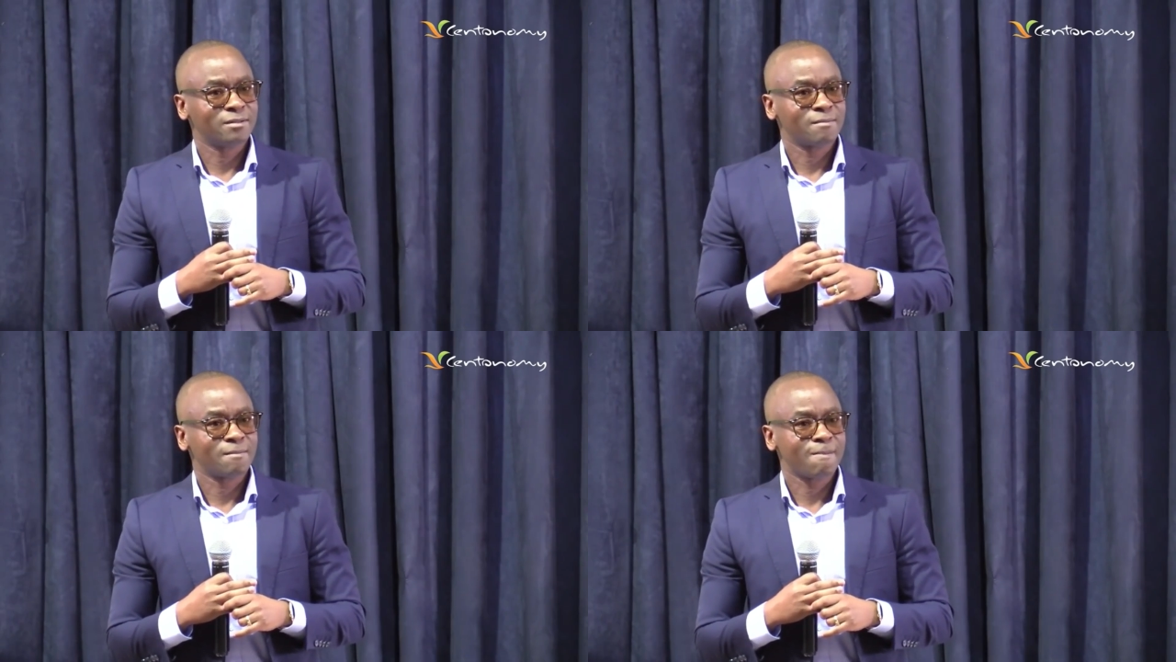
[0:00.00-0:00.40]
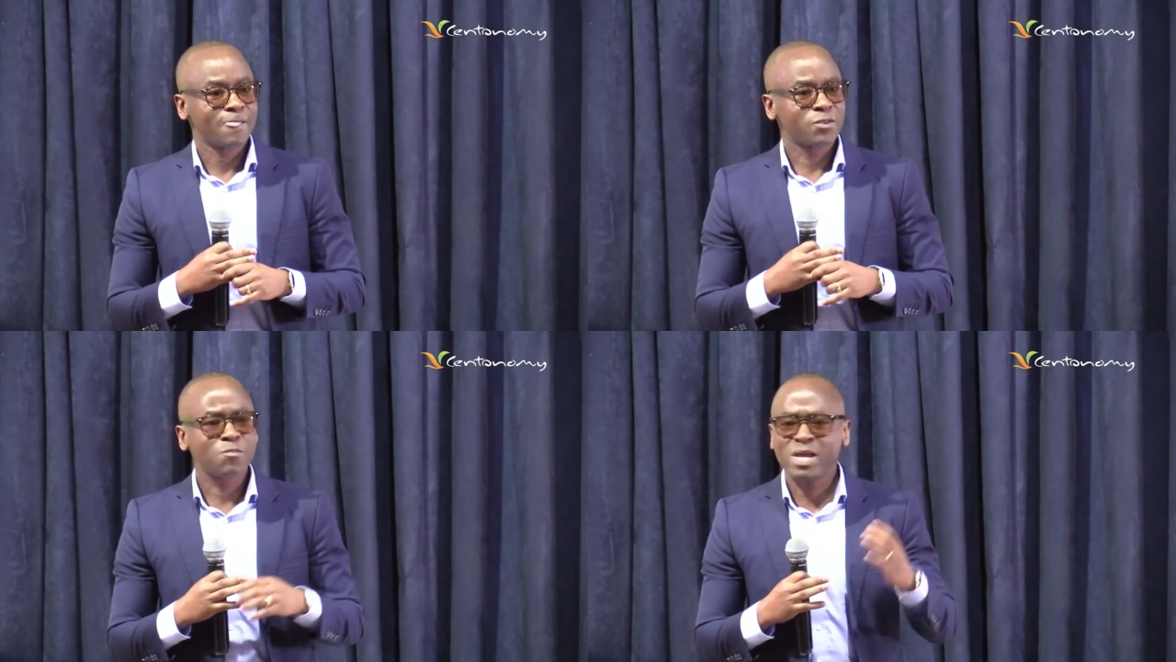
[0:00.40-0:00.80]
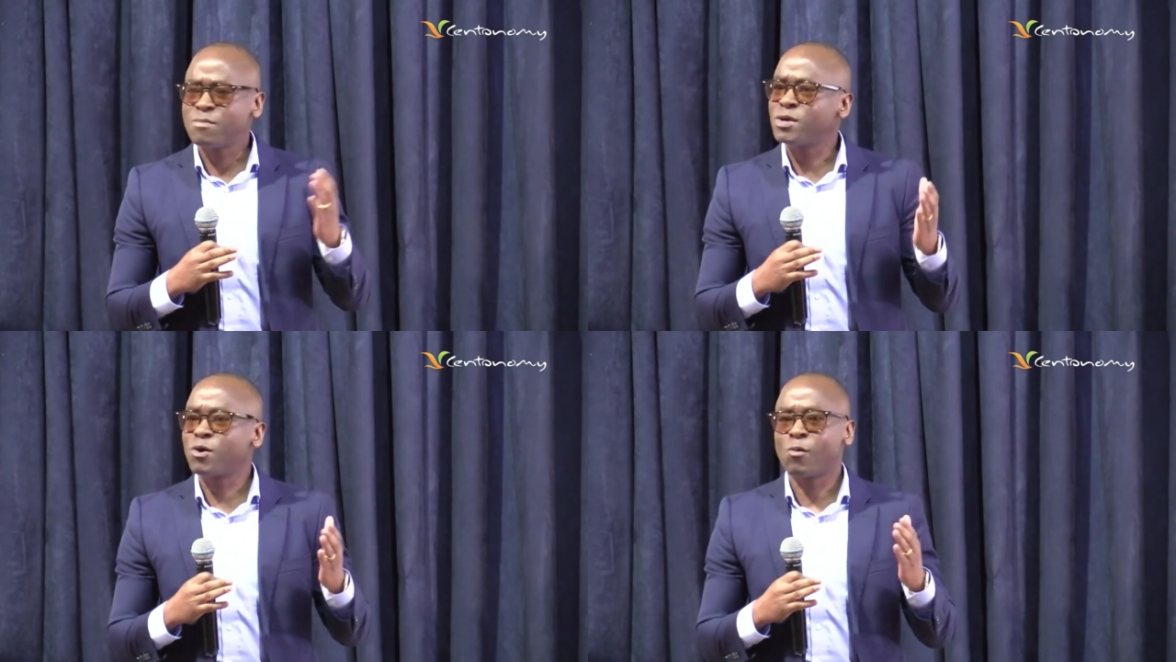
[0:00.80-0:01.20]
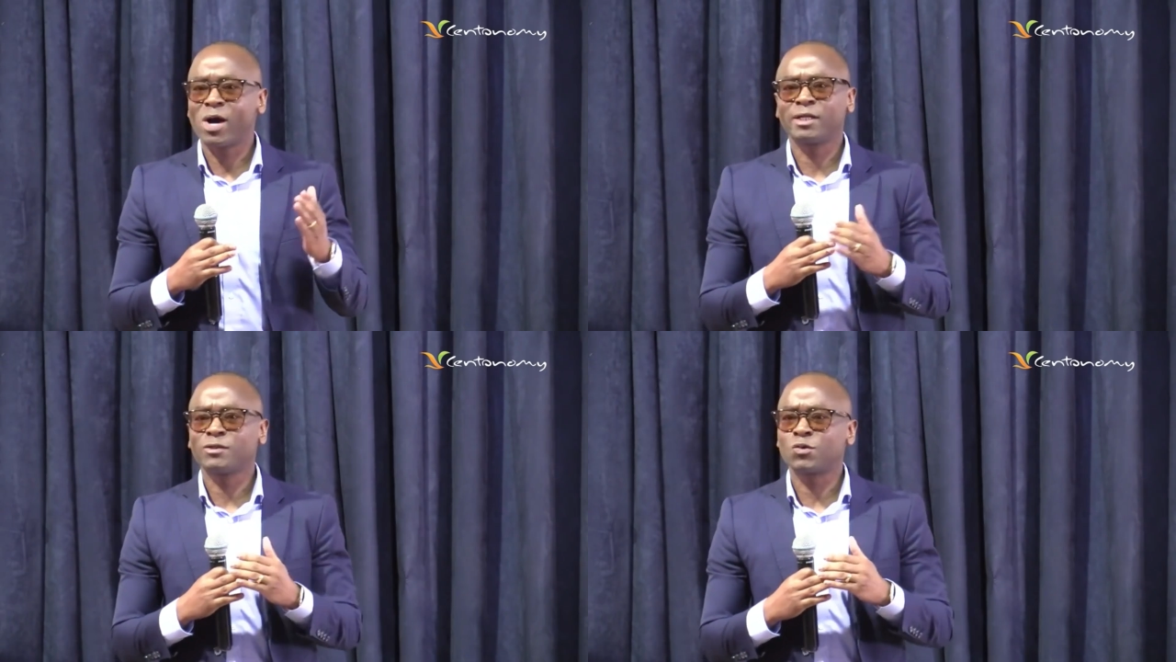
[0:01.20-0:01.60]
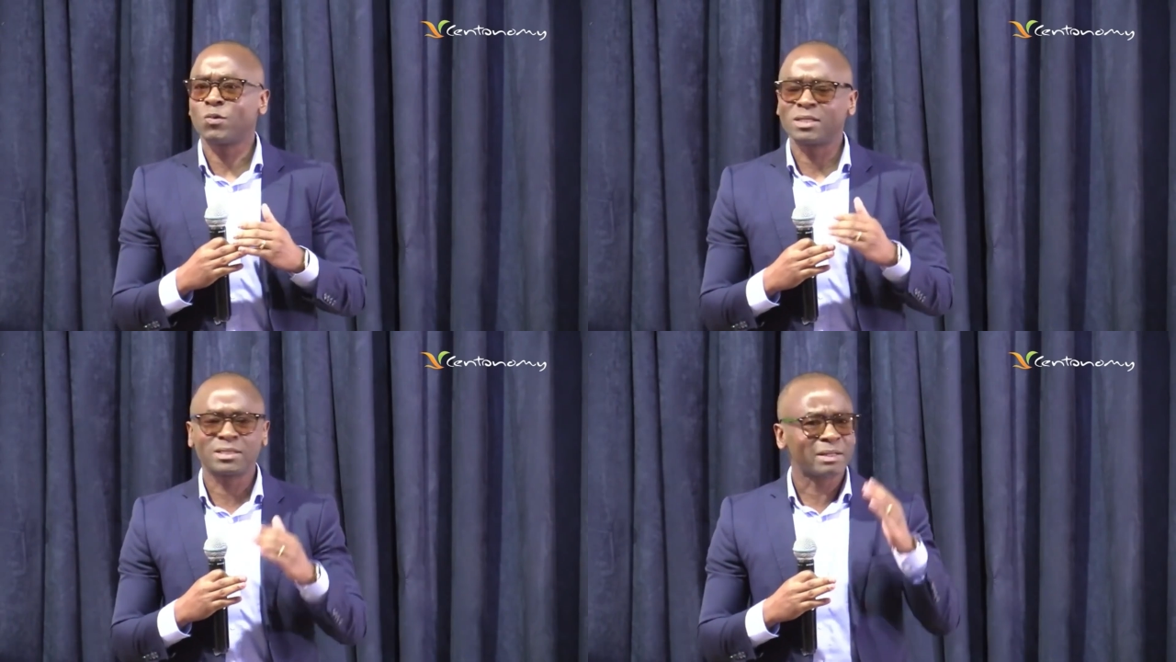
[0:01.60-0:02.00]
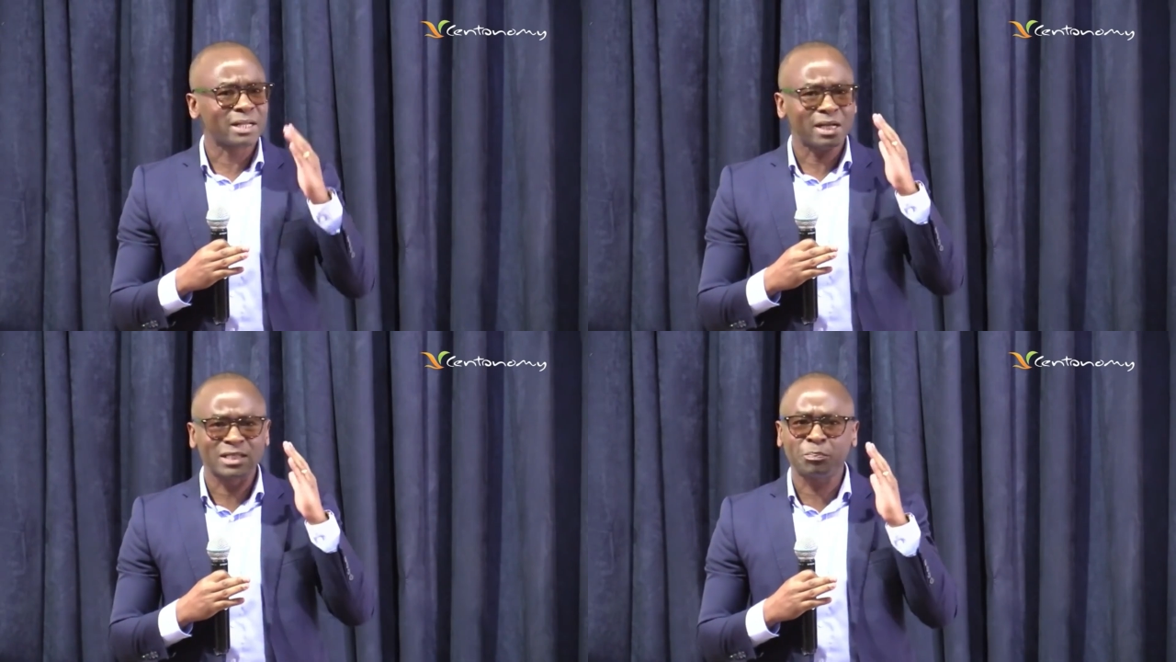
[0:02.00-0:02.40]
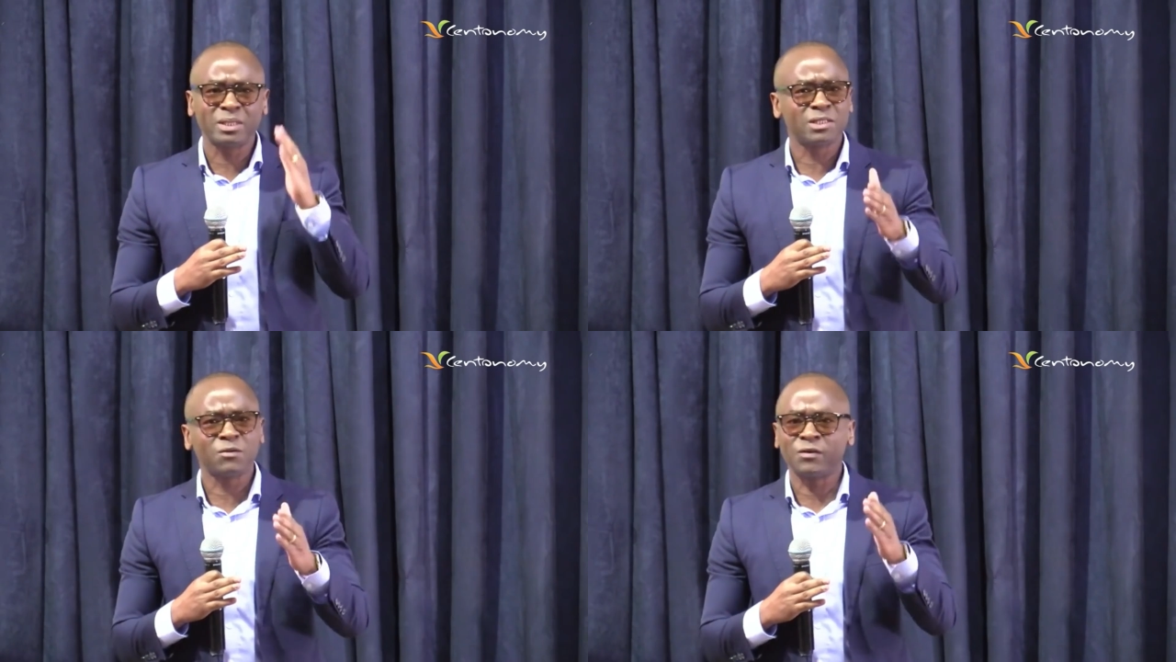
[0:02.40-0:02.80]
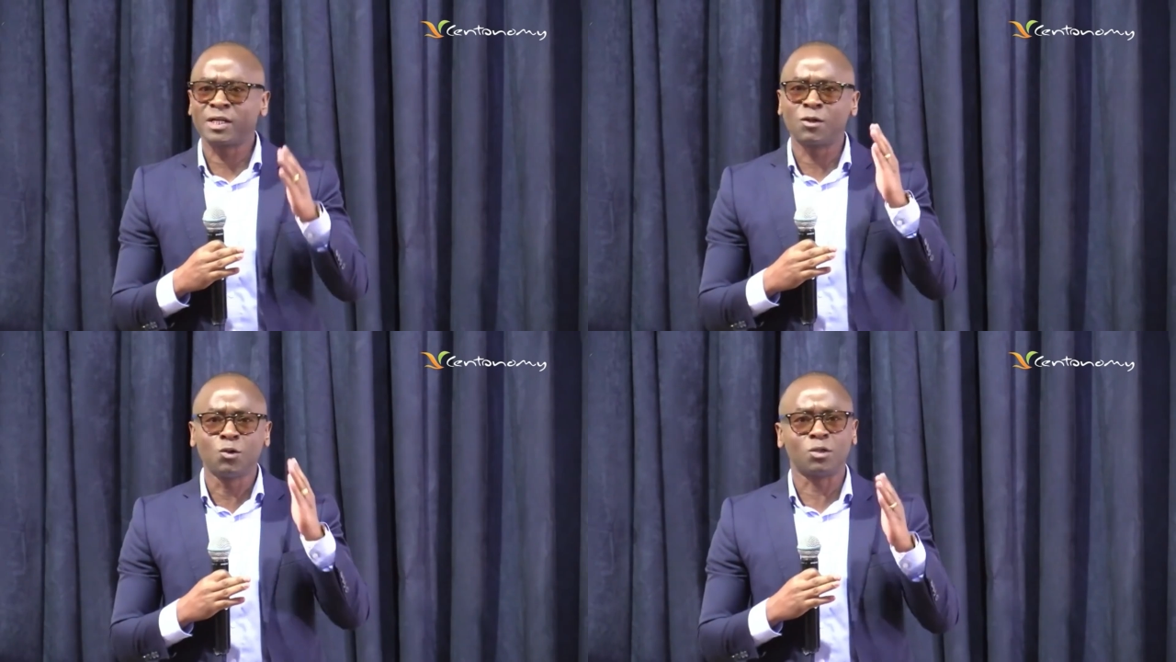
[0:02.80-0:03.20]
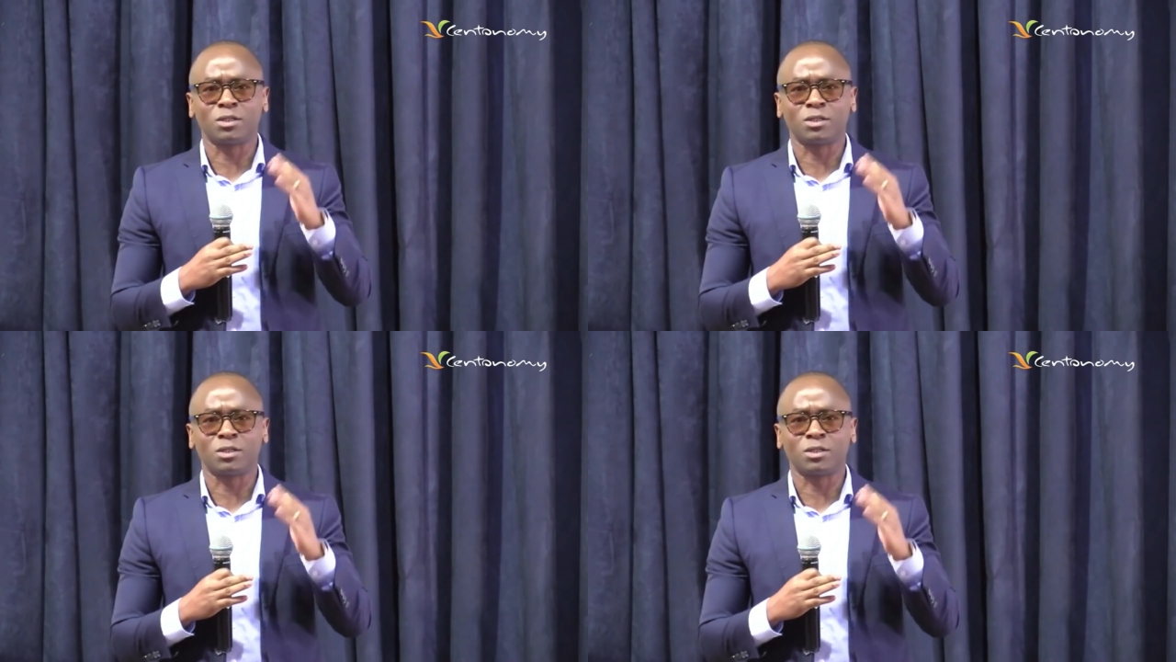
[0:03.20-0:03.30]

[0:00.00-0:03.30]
So maybe you're working towards a specific goal.